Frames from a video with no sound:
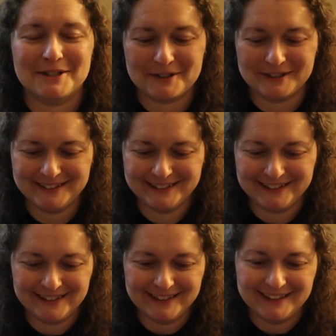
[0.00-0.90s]
so
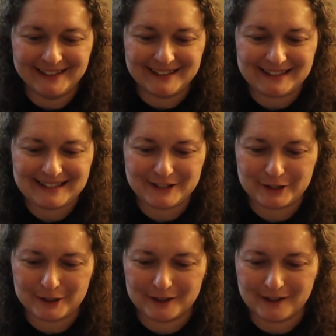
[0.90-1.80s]
these
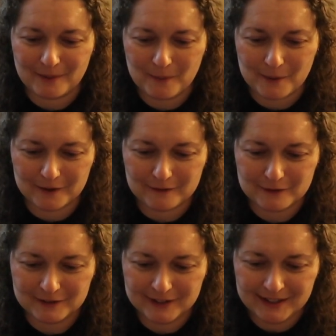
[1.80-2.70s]
are wonderful.